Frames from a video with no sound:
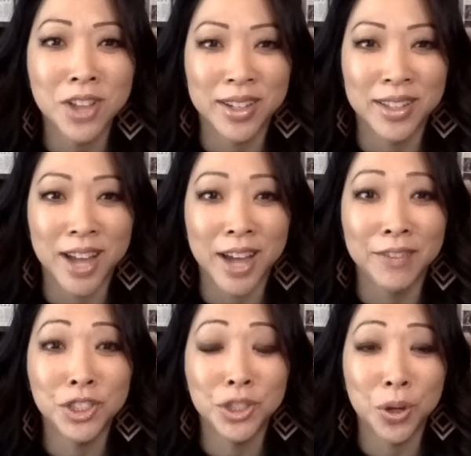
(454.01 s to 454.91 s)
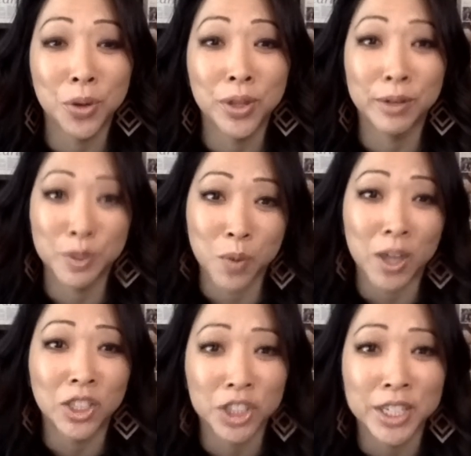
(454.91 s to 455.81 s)
on a live show that I was
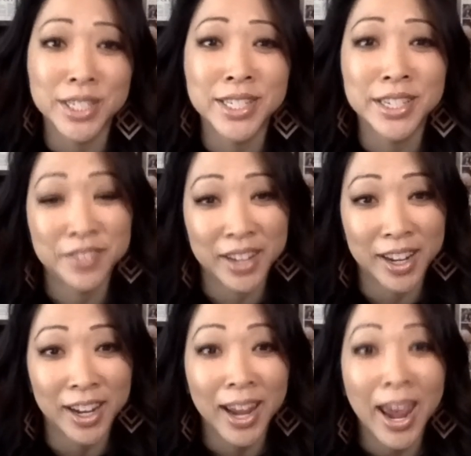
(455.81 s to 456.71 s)
watching on TV,